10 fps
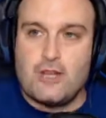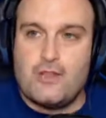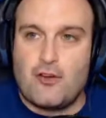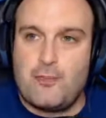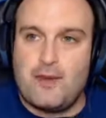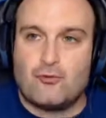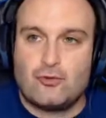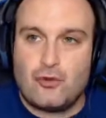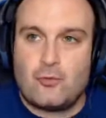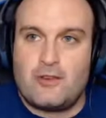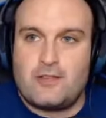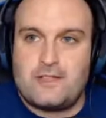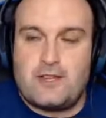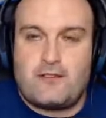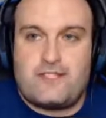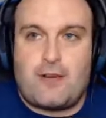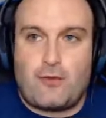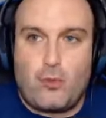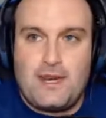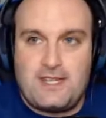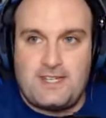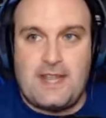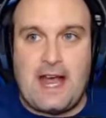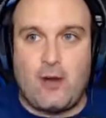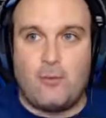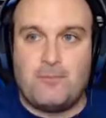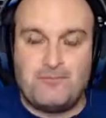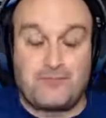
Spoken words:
There have been rumors several weeks now.